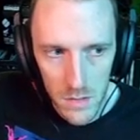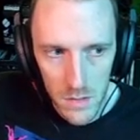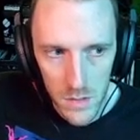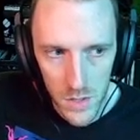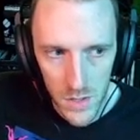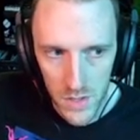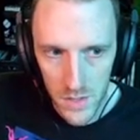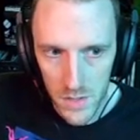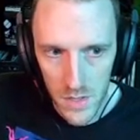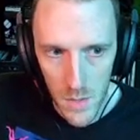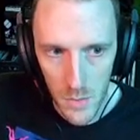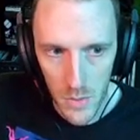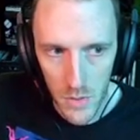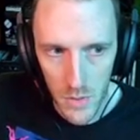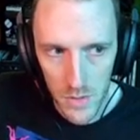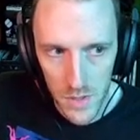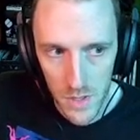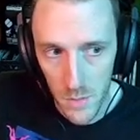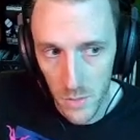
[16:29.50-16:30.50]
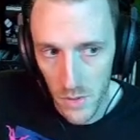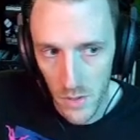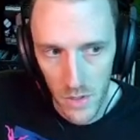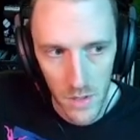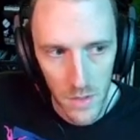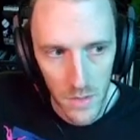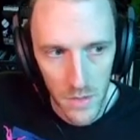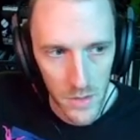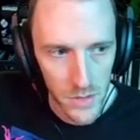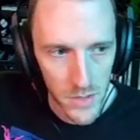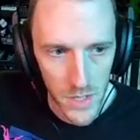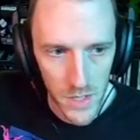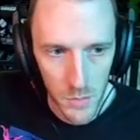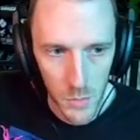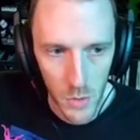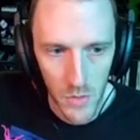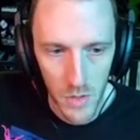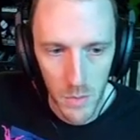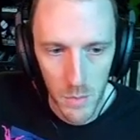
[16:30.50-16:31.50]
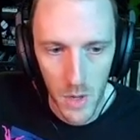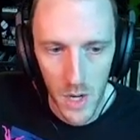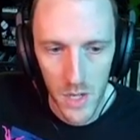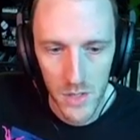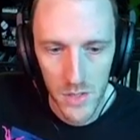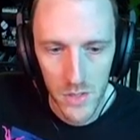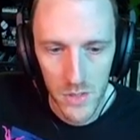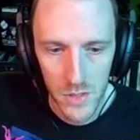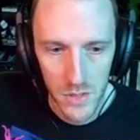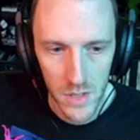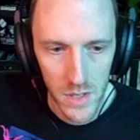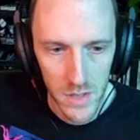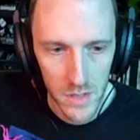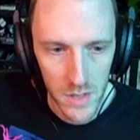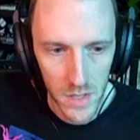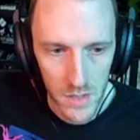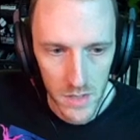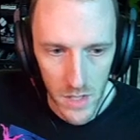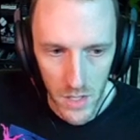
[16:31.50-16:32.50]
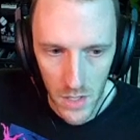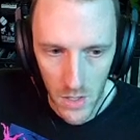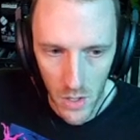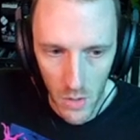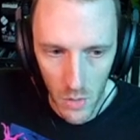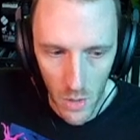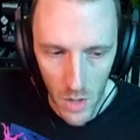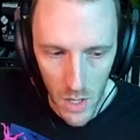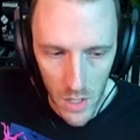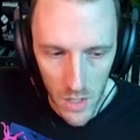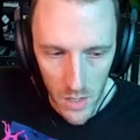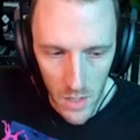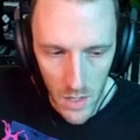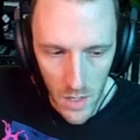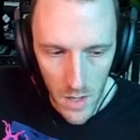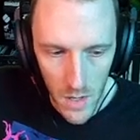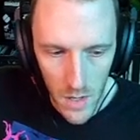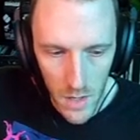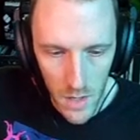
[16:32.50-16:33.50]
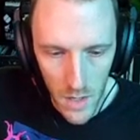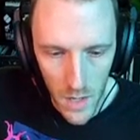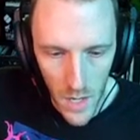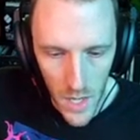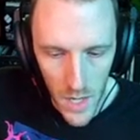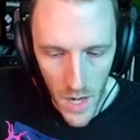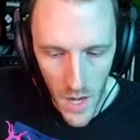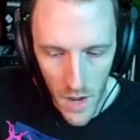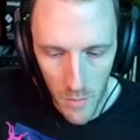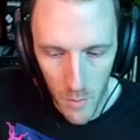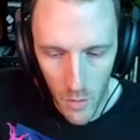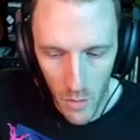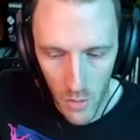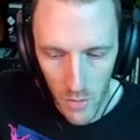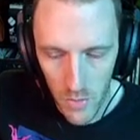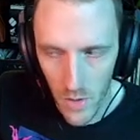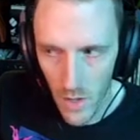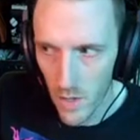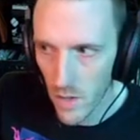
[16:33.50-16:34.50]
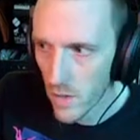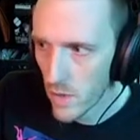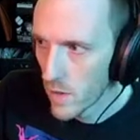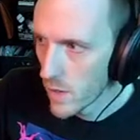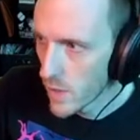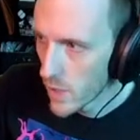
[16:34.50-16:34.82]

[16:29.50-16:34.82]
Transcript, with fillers: just simple, simpler. There's less moving parts. There's less things that can go wrong, and I have more fun